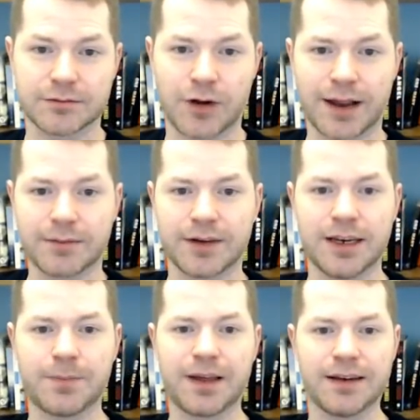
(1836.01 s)
right? It
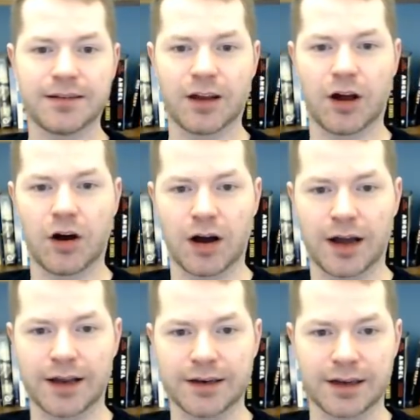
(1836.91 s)
depends
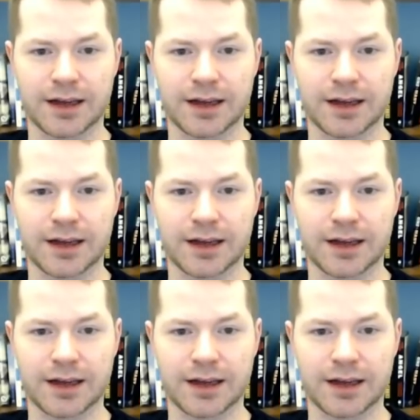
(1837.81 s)
on.